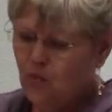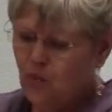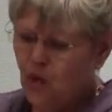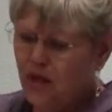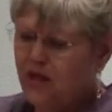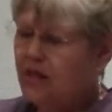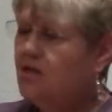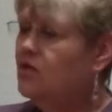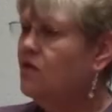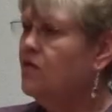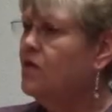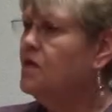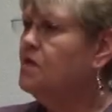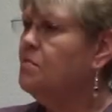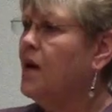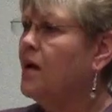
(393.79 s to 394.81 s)
what each of
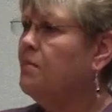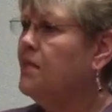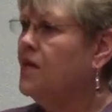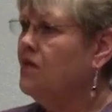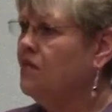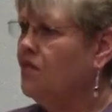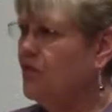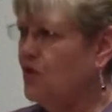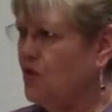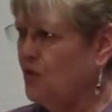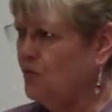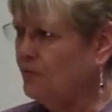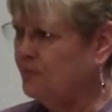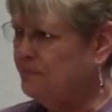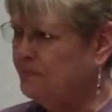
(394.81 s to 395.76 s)
these might mean for you.